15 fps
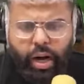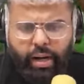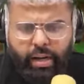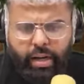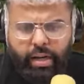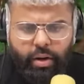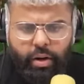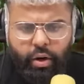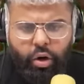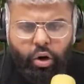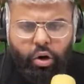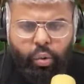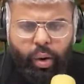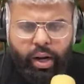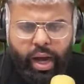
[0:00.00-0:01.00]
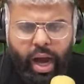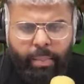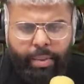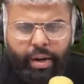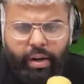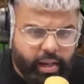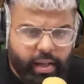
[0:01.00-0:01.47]
at it. Look what
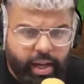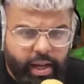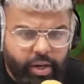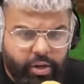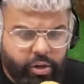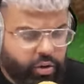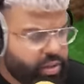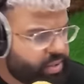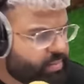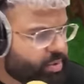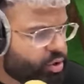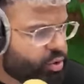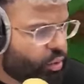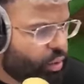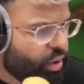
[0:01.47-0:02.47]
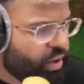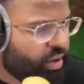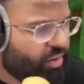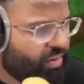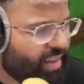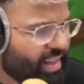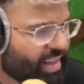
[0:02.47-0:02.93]
happened. Liger, Doni's been trolling
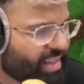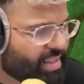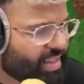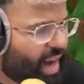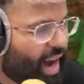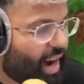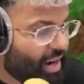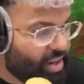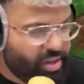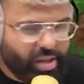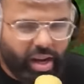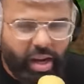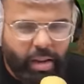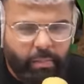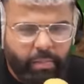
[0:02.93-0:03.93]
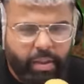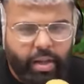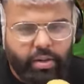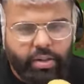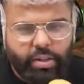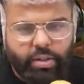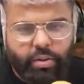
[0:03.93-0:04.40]
you the entire time.
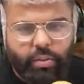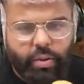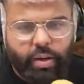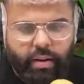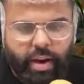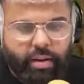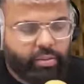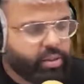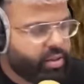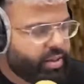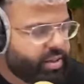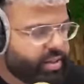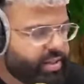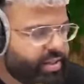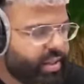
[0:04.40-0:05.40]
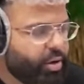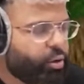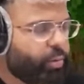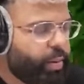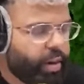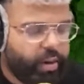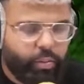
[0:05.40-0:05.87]
There's no way. I was on a single
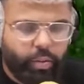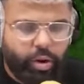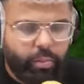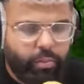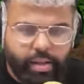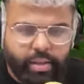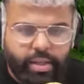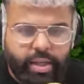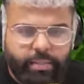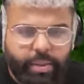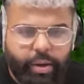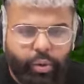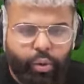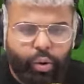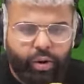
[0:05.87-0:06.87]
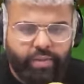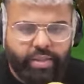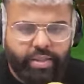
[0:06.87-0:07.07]
player world with sleeping Quiff's